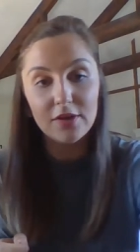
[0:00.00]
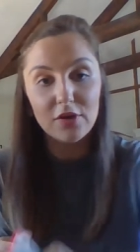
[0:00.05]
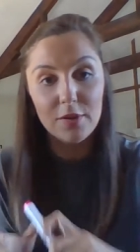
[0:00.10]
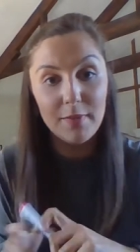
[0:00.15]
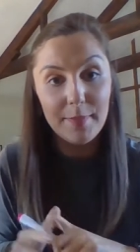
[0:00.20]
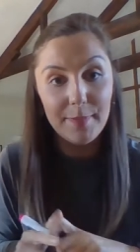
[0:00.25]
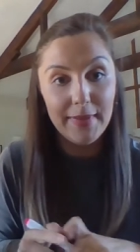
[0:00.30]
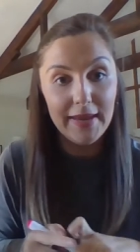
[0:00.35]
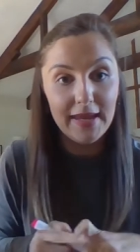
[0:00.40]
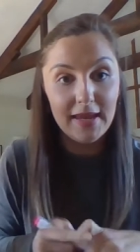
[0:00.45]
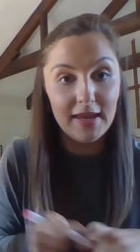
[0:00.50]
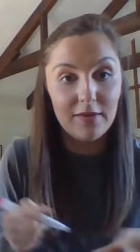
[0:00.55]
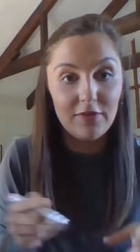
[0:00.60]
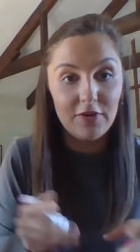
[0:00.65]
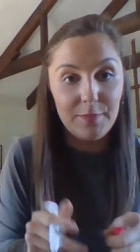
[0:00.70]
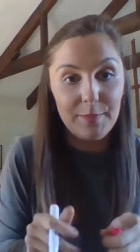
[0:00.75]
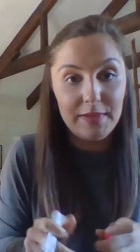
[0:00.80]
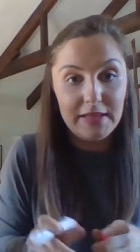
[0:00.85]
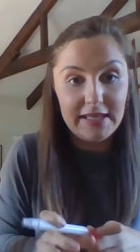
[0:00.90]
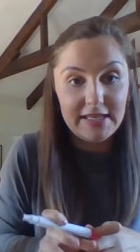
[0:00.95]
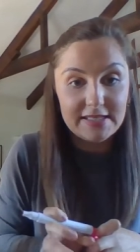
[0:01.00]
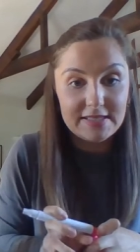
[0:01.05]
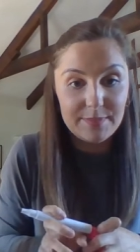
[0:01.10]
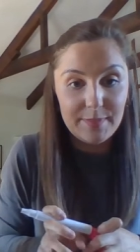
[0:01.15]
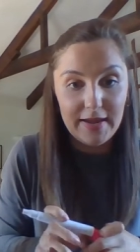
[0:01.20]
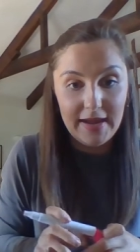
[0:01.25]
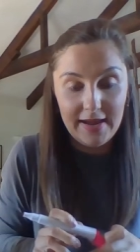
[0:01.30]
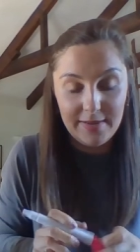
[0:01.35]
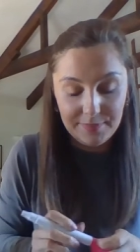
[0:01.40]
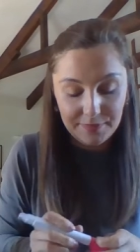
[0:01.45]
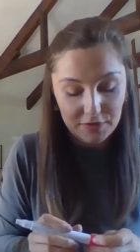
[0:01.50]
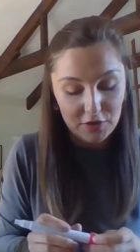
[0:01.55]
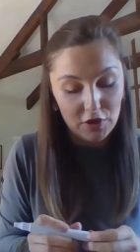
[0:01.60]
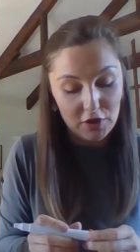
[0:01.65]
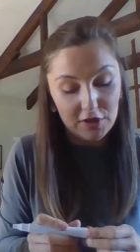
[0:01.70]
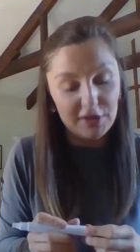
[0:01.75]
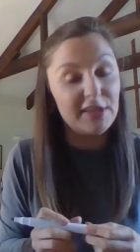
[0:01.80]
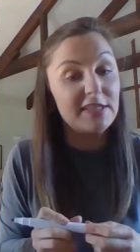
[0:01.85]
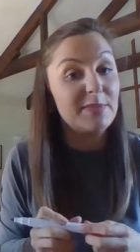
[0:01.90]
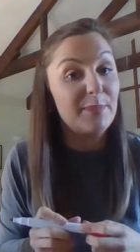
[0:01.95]
My pink for please pen, you
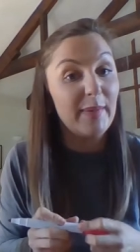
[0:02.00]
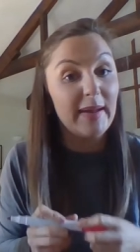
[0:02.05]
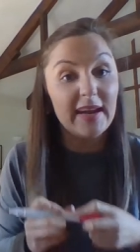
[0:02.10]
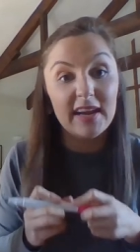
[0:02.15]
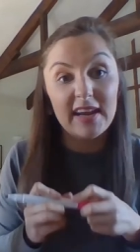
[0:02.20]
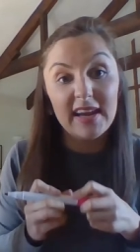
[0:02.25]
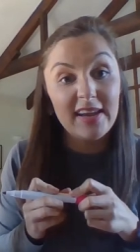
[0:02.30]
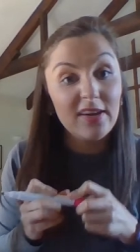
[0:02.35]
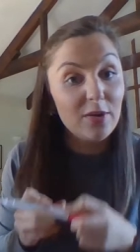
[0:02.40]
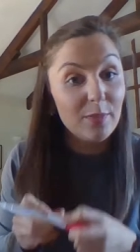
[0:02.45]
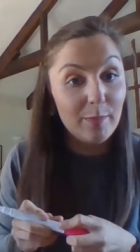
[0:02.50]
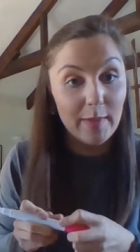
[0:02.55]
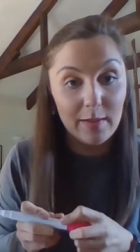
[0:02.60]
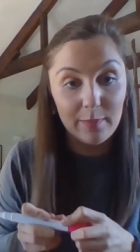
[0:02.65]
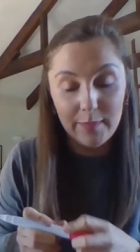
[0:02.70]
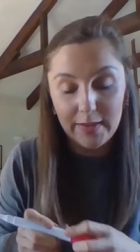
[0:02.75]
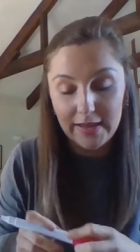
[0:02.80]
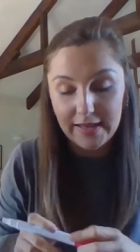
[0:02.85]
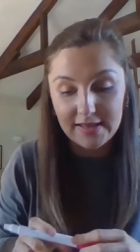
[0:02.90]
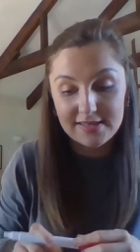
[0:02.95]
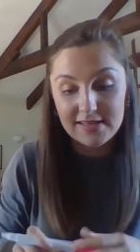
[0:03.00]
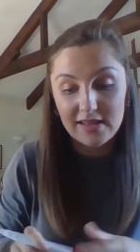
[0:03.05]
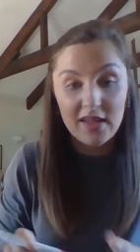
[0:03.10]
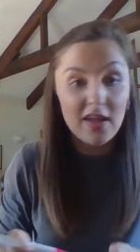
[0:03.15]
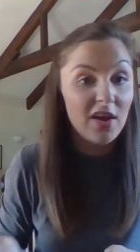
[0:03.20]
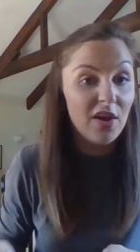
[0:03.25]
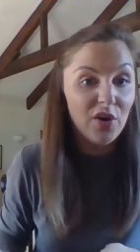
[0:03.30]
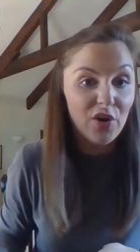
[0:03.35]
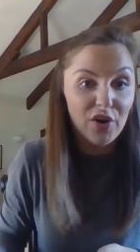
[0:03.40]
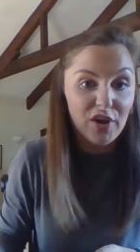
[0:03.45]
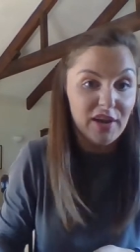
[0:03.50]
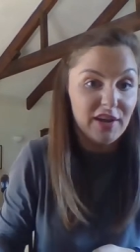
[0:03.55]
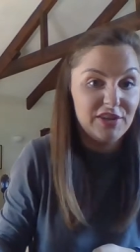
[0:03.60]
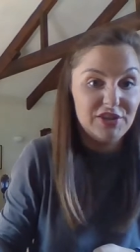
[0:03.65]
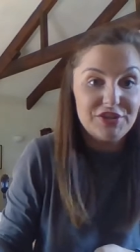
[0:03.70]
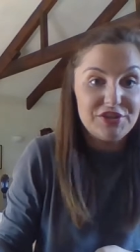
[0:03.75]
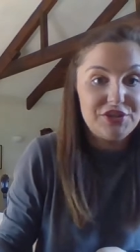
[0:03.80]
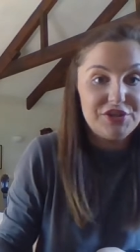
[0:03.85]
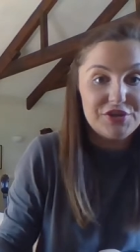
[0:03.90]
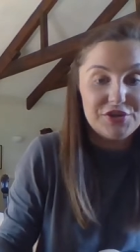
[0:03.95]
could use pink crayon, pink pencil, or you could
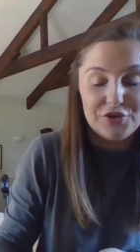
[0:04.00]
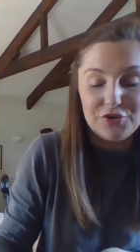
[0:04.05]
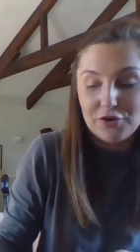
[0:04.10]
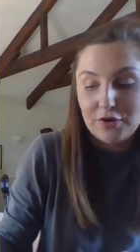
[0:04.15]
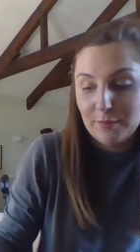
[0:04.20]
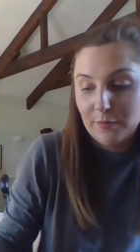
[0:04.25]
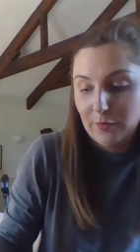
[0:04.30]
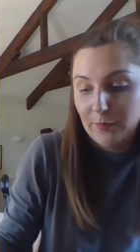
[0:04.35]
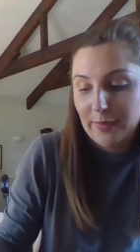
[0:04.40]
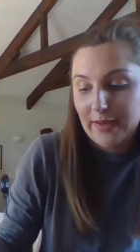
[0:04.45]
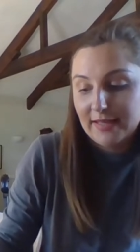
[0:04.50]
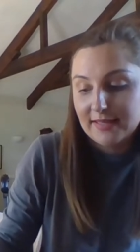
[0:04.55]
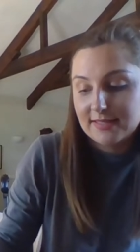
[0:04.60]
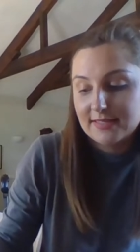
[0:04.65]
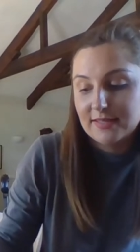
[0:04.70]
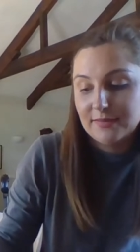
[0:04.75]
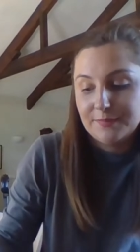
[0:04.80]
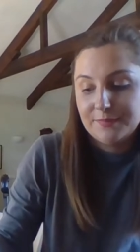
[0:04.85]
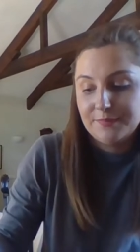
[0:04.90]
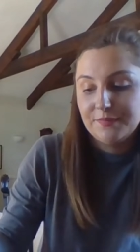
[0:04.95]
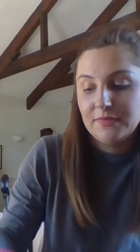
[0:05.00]
just use your normal pencil.